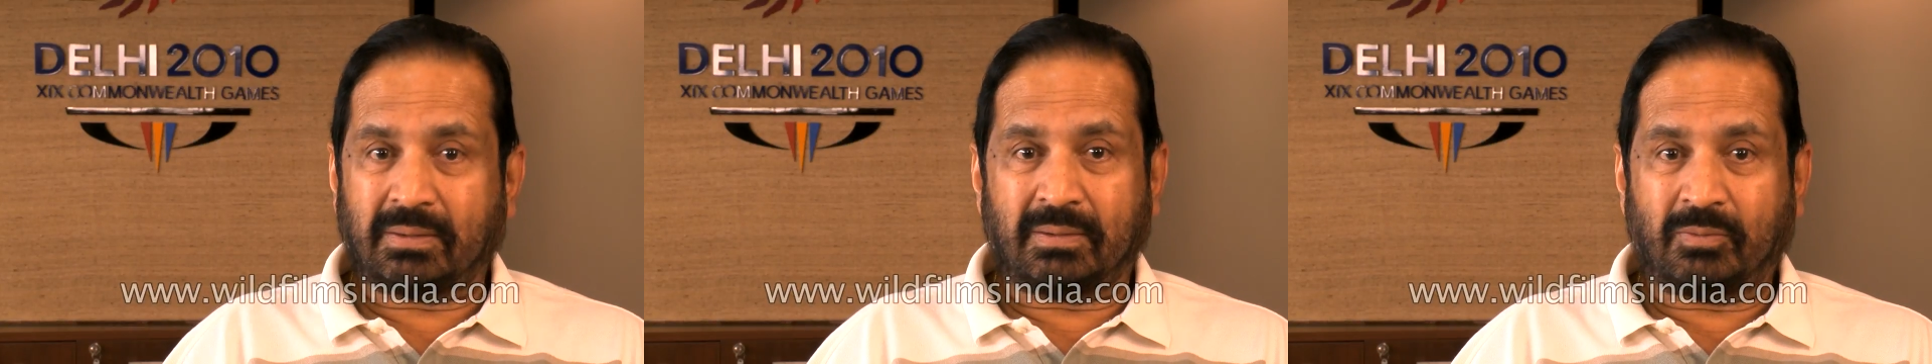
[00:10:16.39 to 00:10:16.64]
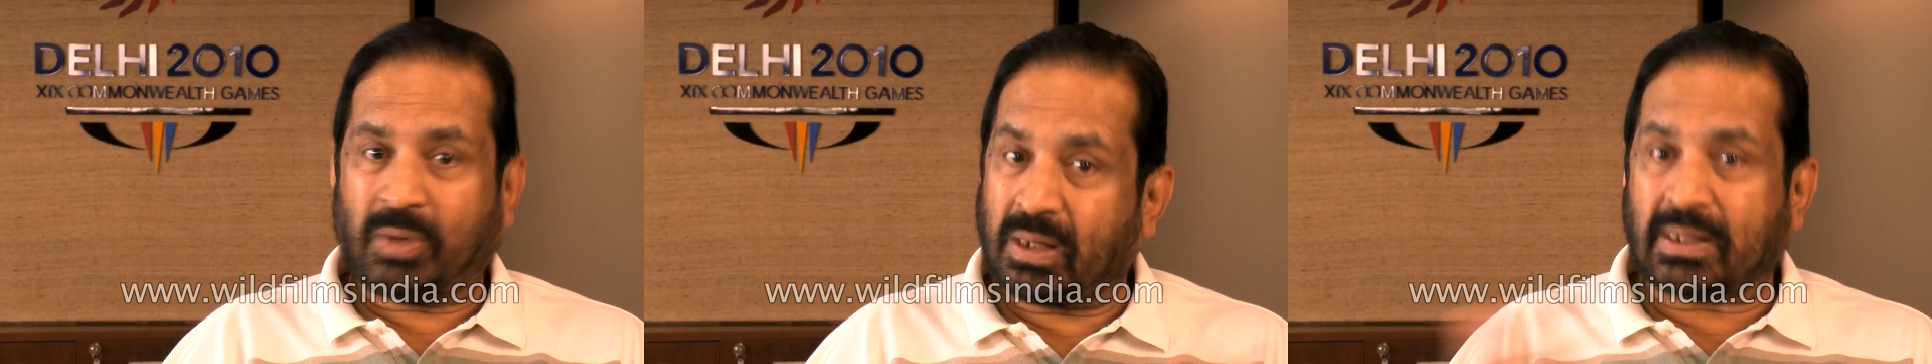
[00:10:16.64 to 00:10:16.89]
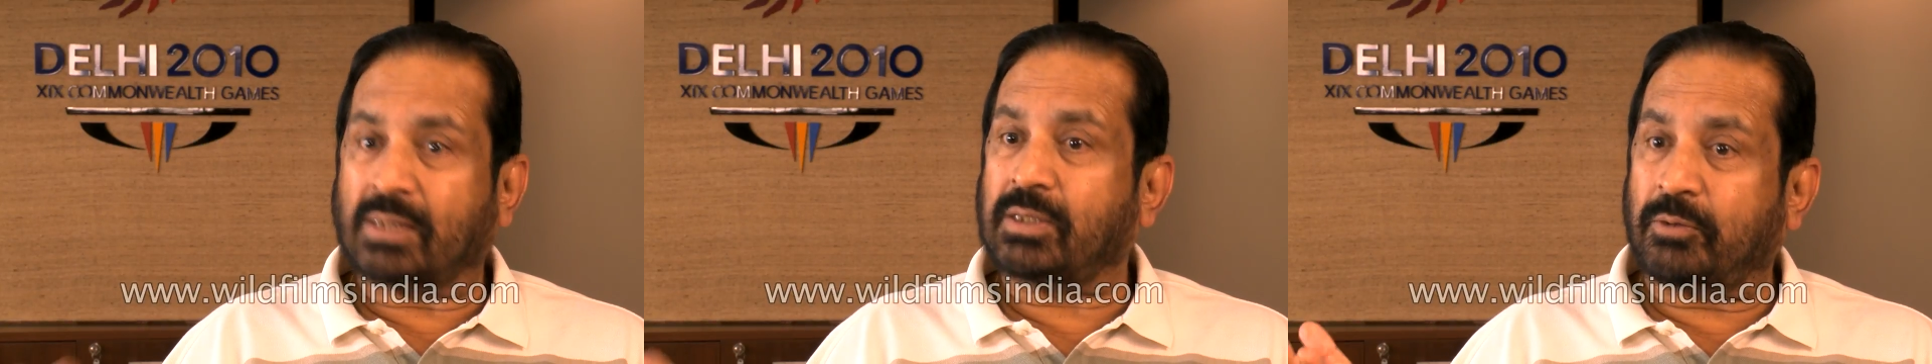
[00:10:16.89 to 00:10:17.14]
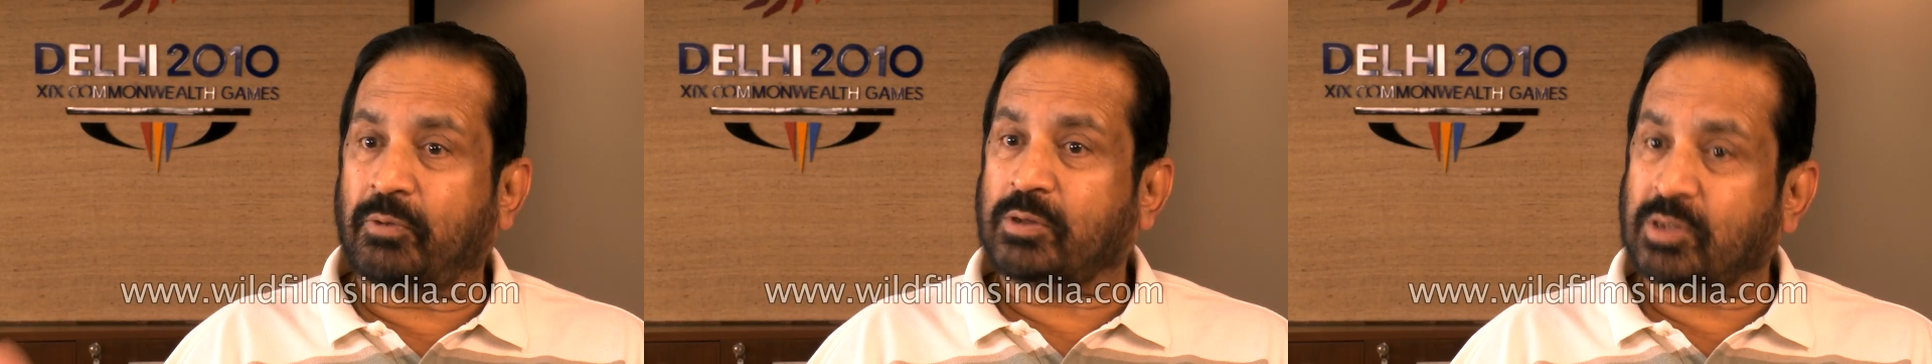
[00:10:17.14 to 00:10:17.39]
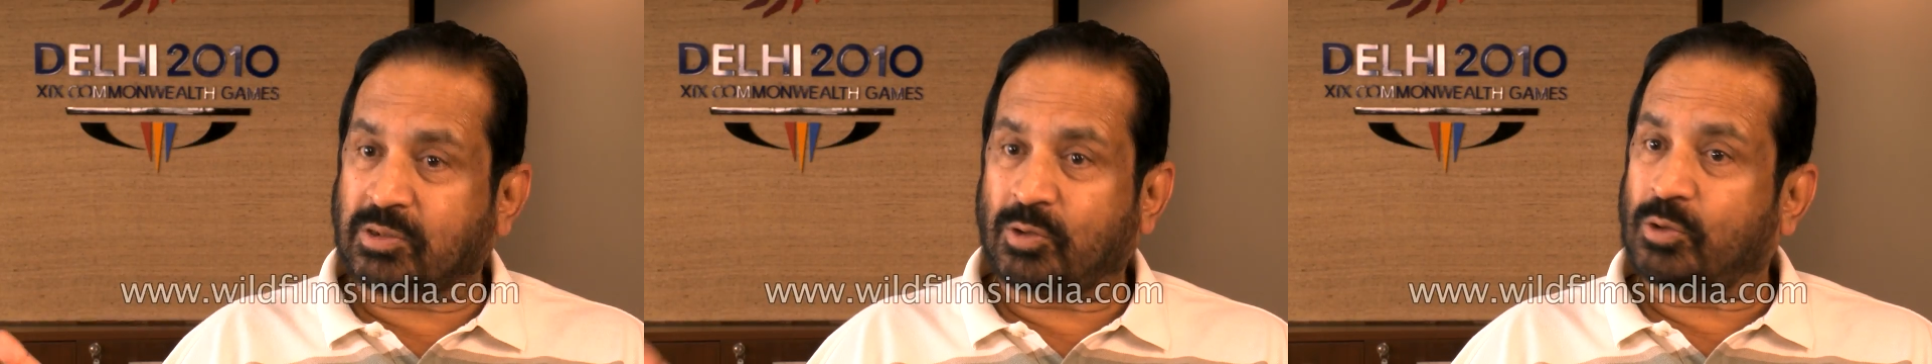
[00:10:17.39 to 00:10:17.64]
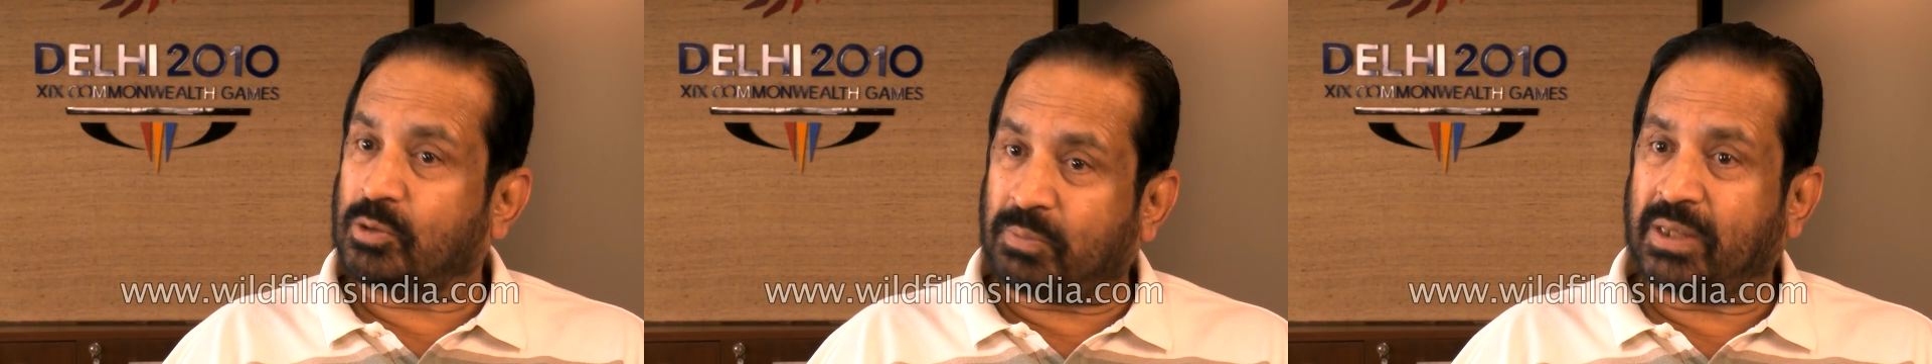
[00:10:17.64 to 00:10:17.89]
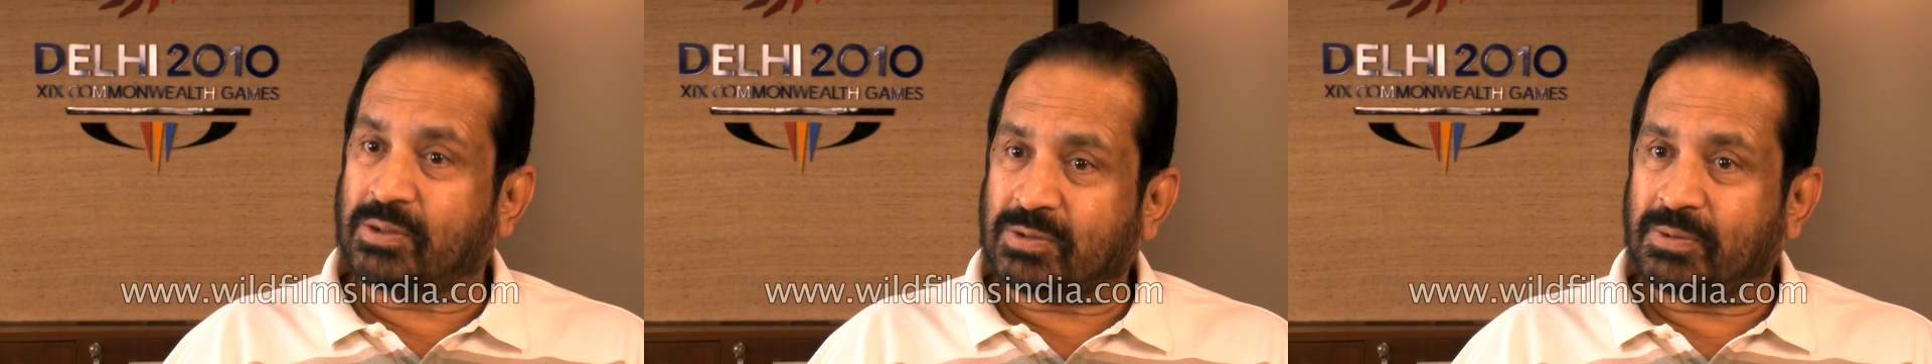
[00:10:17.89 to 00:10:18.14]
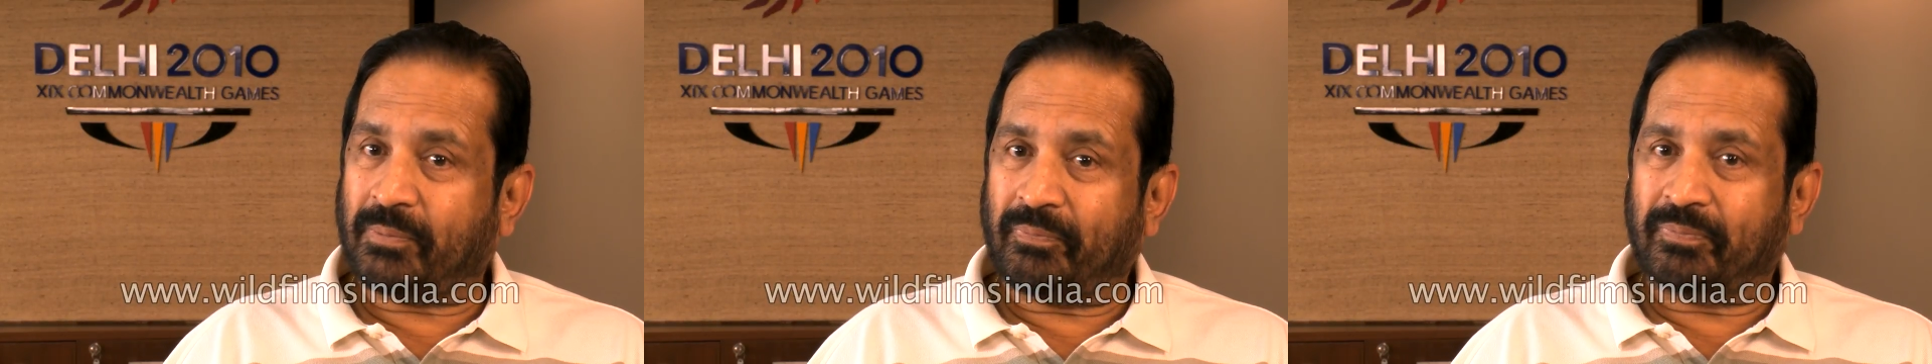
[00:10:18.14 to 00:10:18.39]
world-class infrastructure was in place.
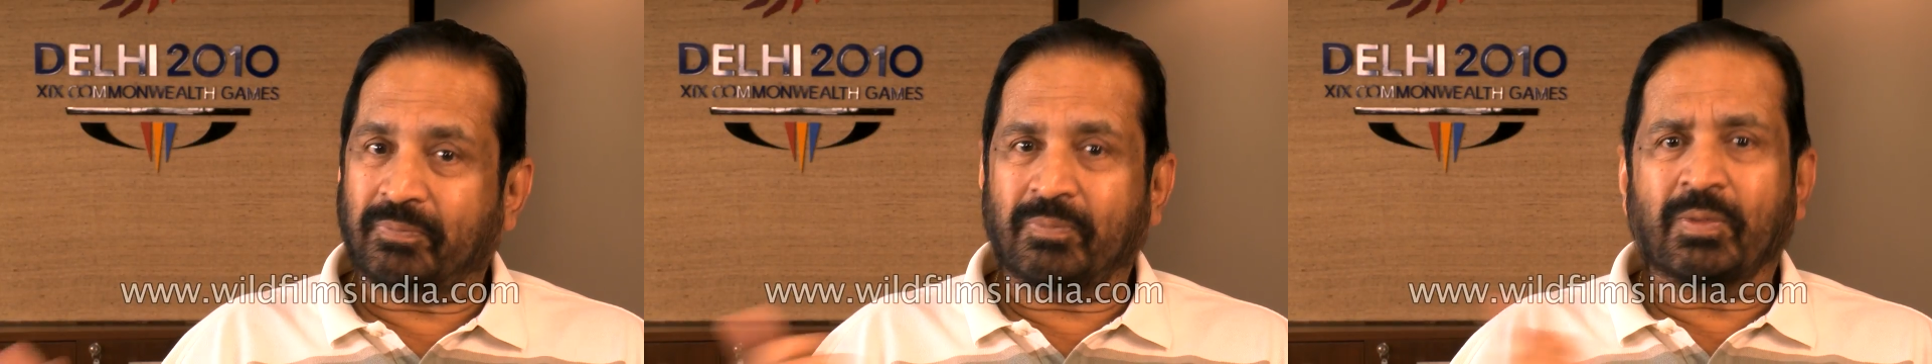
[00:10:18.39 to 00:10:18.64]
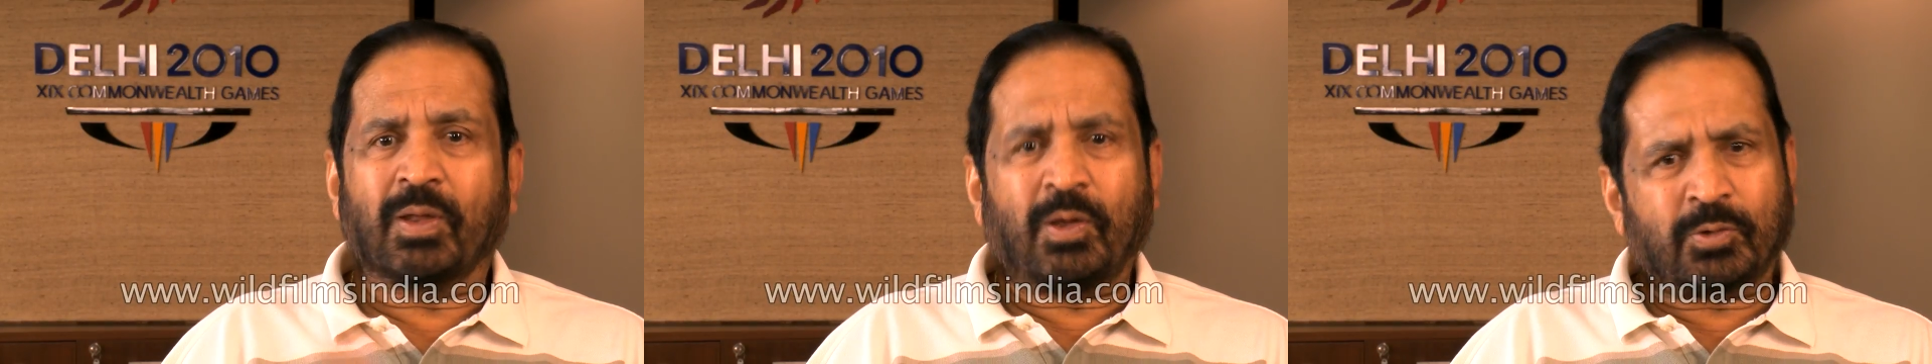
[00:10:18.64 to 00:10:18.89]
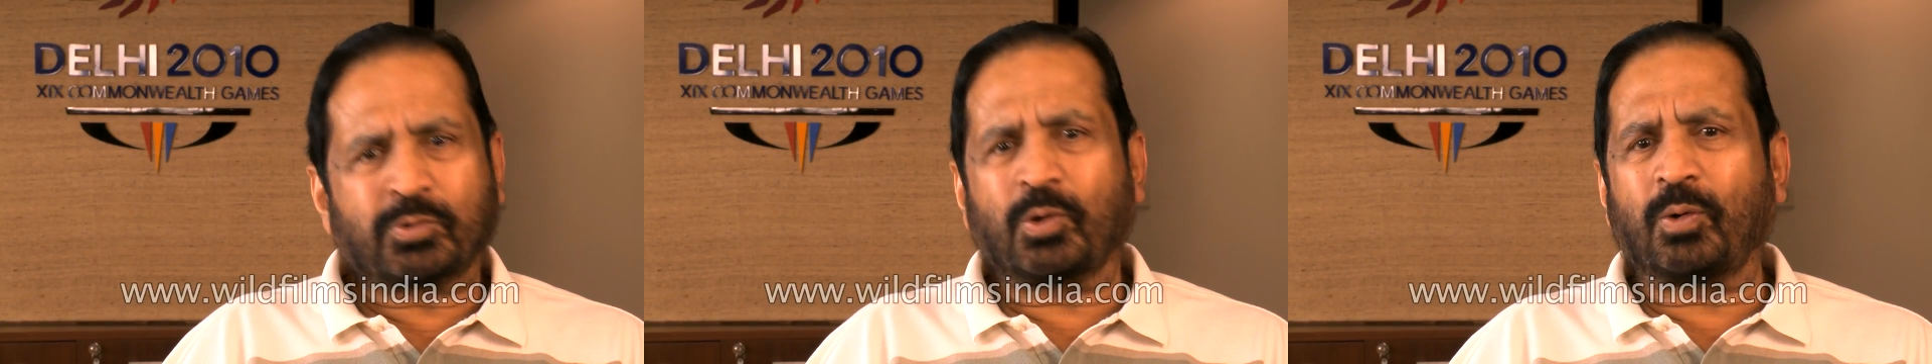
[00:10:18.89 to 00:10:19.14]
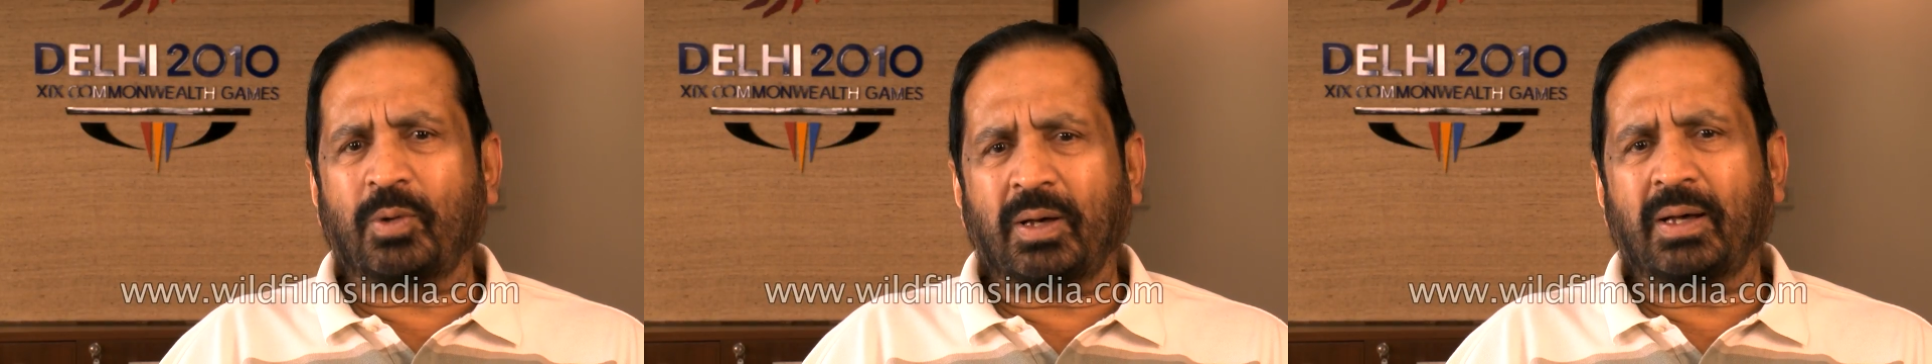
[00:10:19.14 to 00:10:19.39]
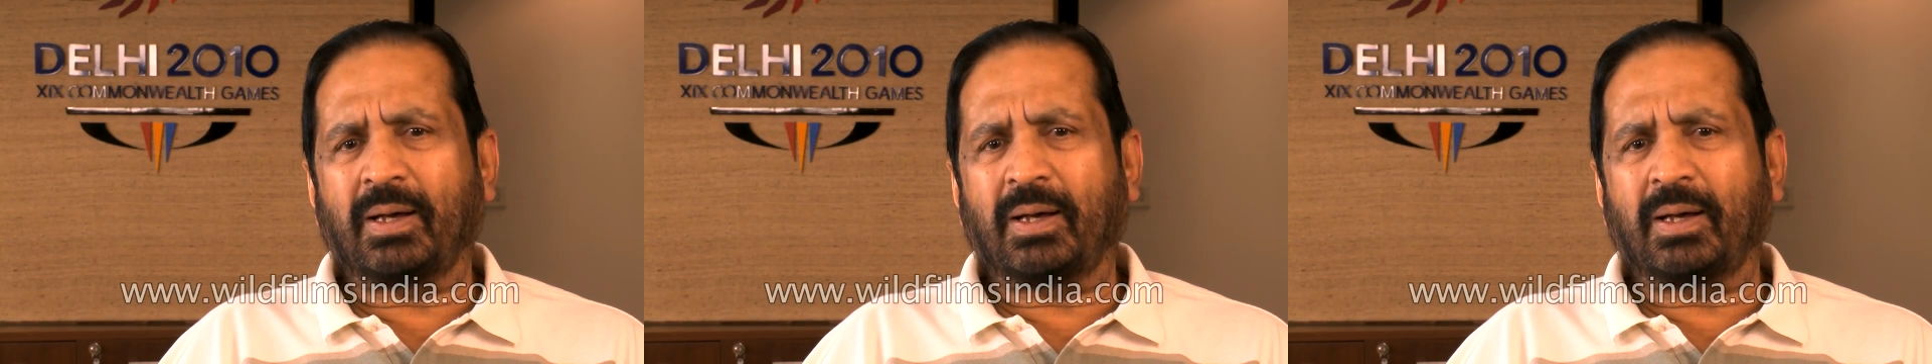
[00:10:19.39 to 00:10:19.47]
So